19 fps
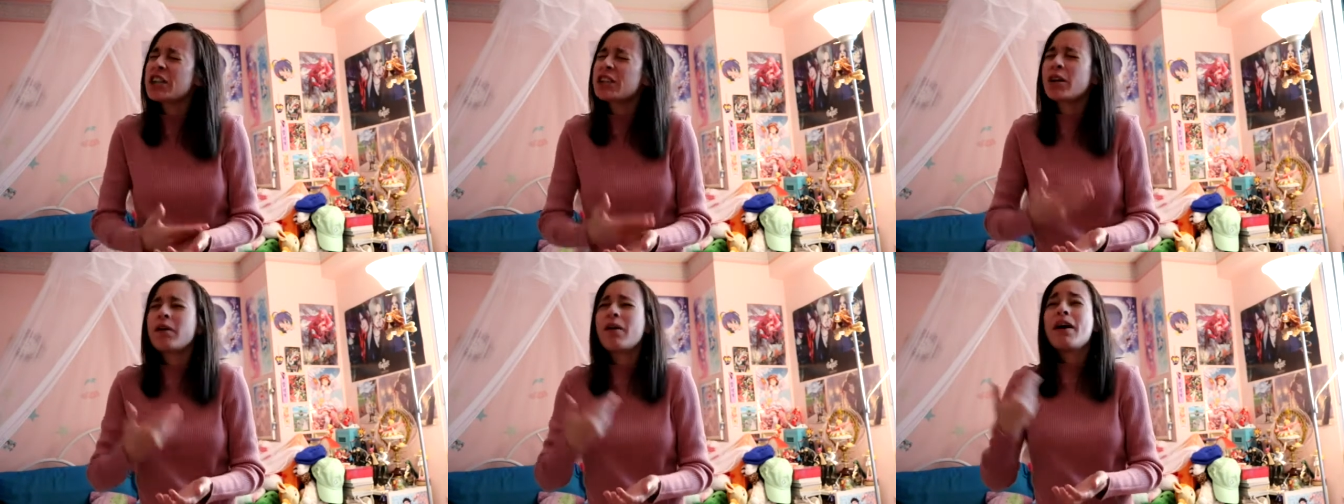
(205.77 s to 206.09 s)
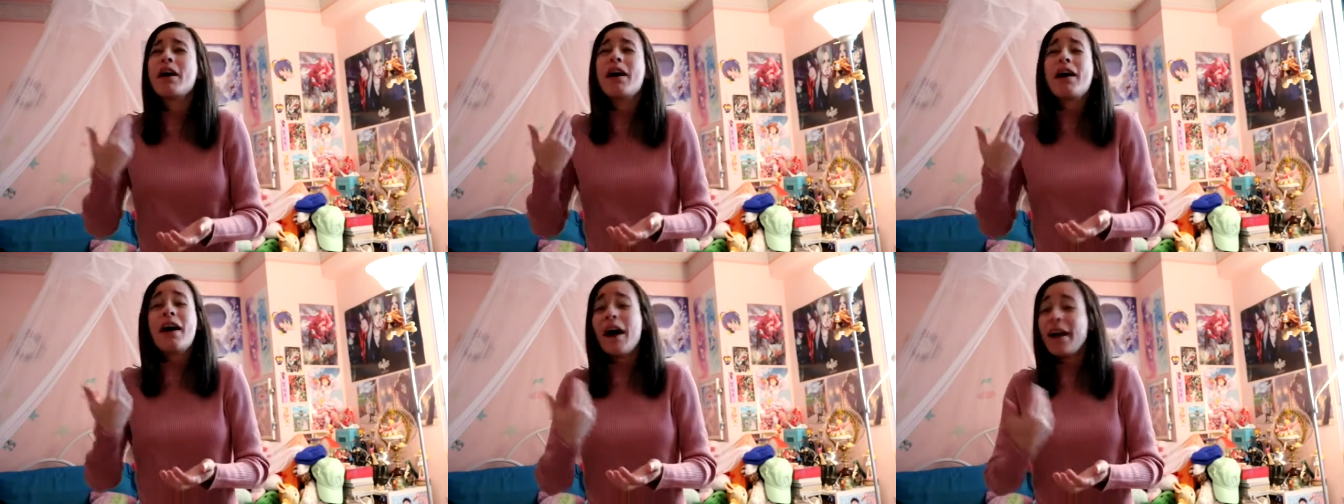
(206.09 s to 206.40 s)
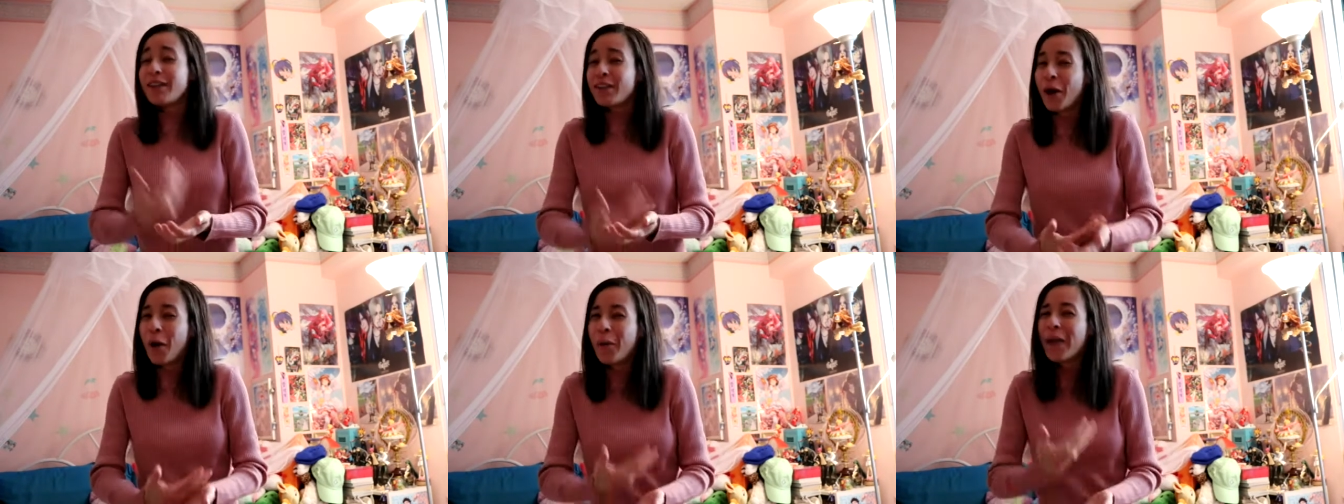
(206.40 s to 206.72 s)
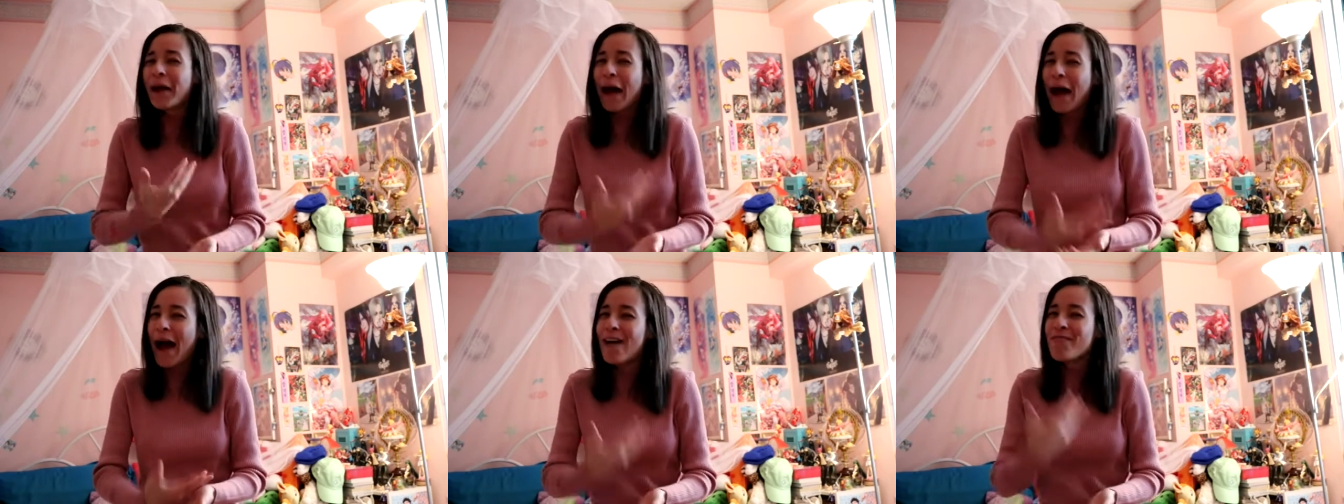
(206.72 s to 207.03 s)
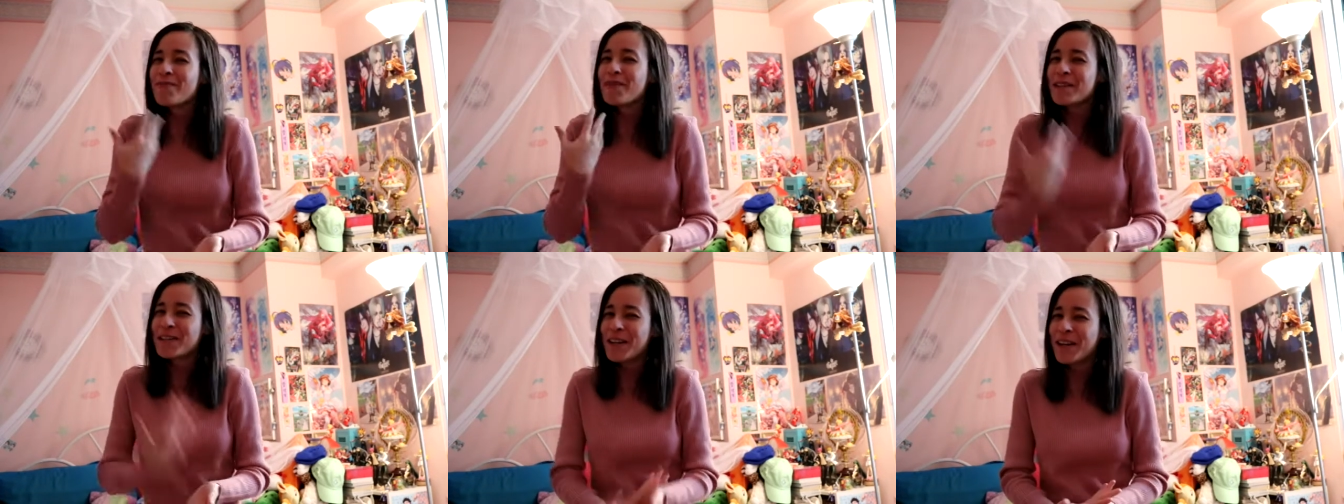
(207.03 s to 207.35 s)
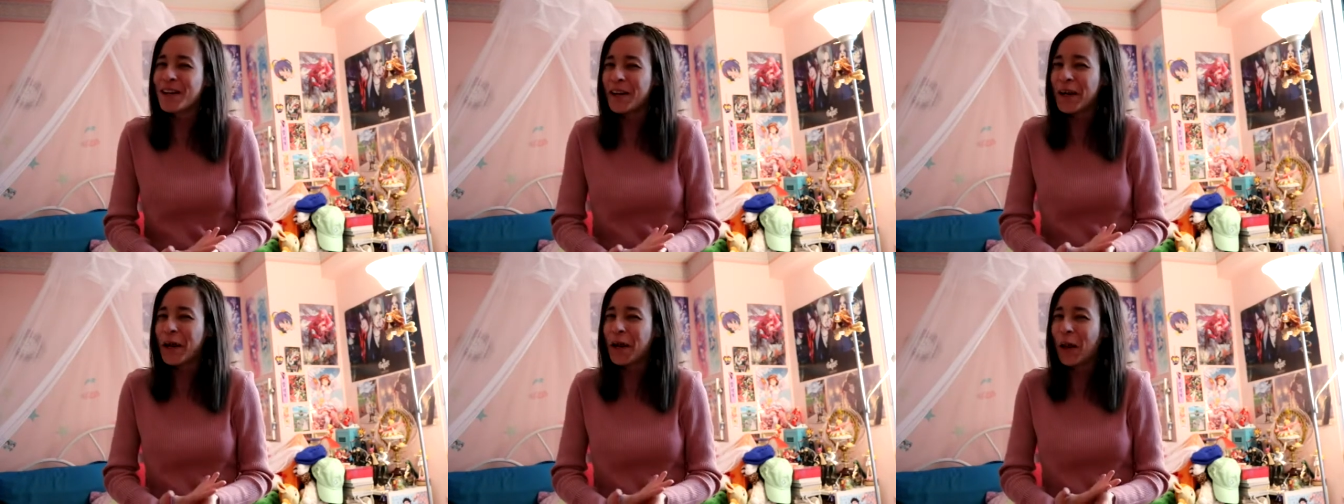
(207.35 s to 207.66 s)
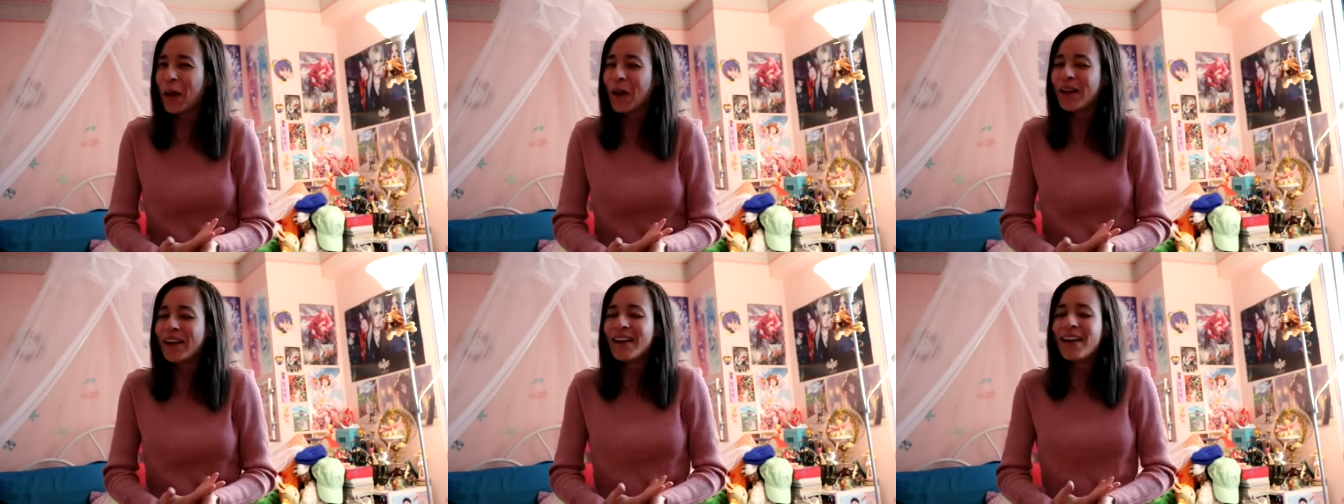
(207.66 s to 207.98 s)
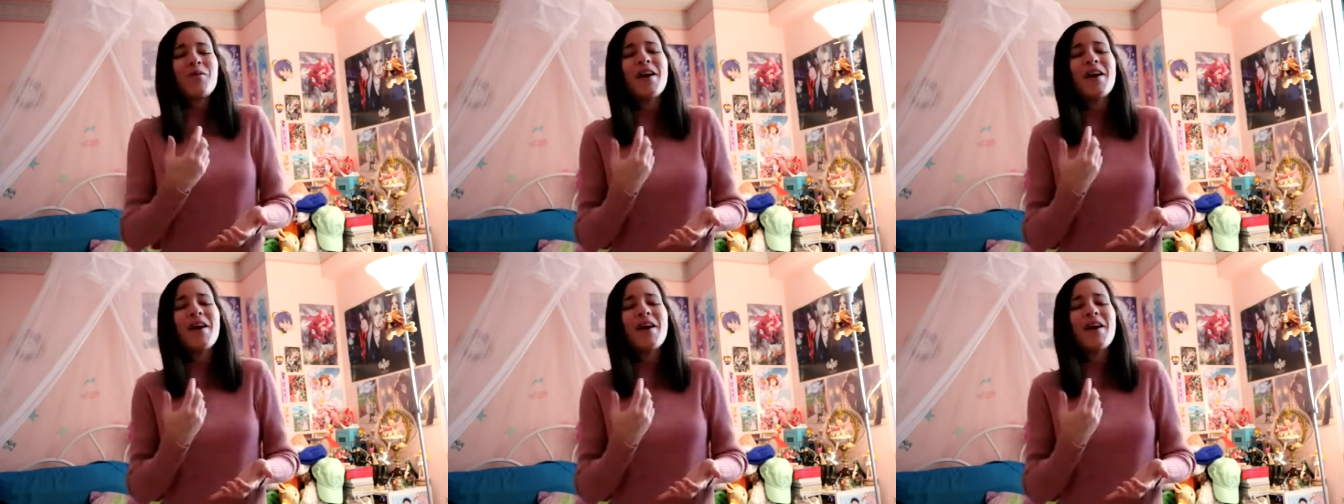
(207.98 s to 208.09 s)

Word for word: so I know they have material.